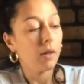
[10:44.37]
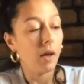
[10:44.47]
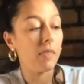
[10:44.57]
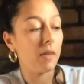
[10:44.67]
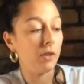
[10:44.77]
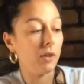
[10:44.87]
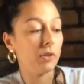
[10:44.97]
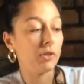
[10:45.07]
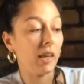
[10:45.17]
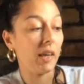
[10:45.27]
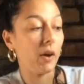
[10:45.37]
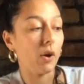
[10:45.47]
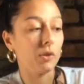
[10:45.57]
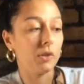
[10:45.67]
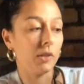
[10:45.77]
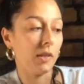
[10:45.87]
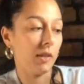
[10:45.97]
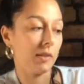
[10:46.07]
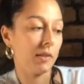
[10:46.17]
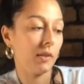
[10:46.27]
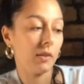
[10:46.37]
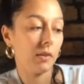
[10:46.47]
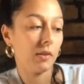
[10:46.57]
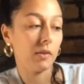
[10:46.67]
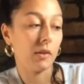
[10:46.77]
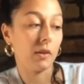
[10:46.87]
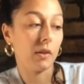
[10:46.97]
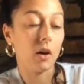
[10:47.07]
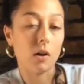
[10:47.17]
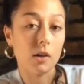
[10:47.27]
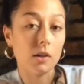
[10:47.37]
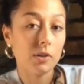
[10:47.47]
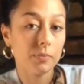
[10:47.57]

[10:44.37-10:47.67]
and then you stick it onto the card,